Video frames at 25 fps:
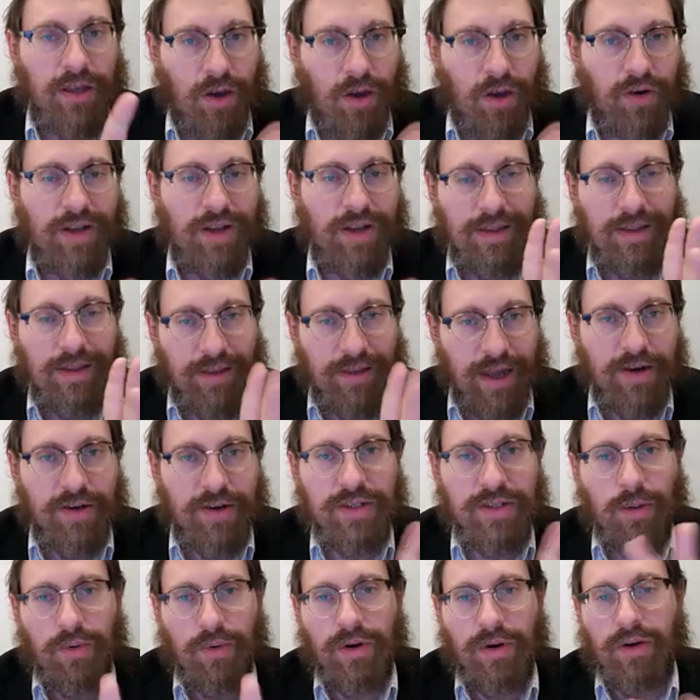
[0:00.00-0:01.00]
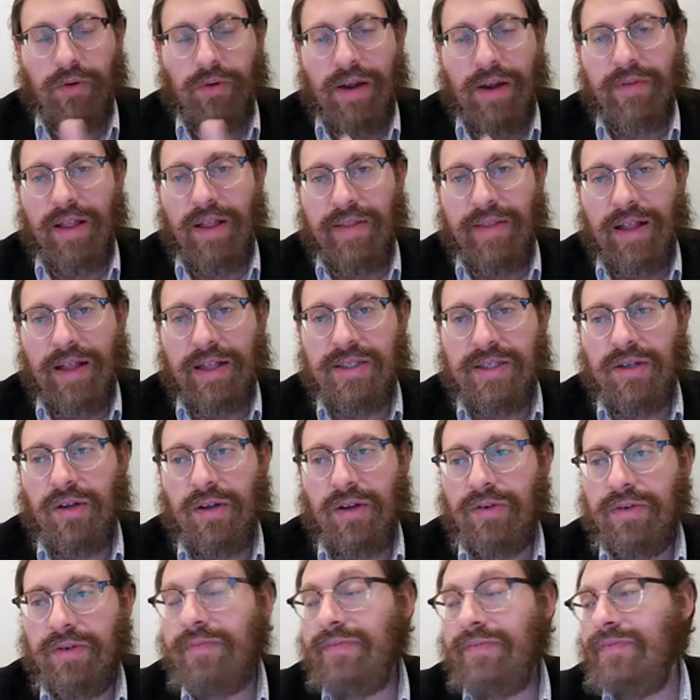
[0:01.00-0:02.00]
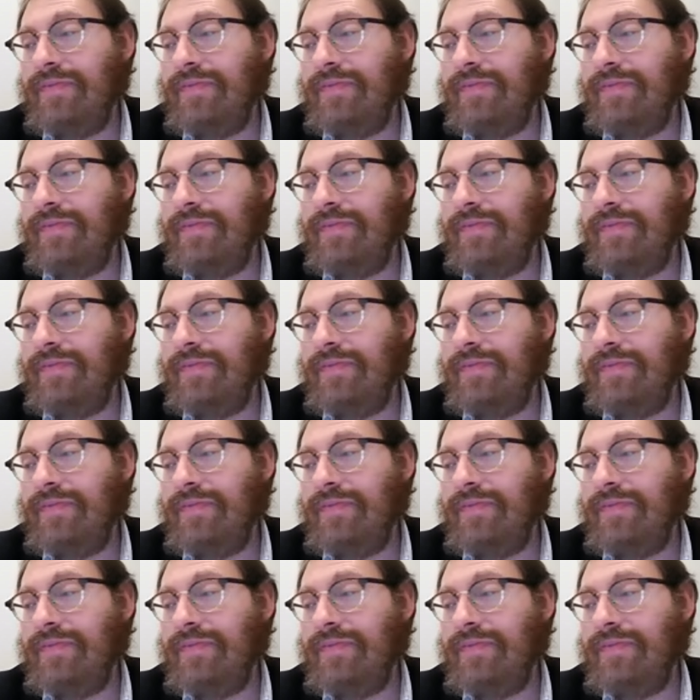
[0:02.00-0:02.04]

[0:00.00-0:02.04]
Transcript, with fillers: code in the letters that were engraved on that stone.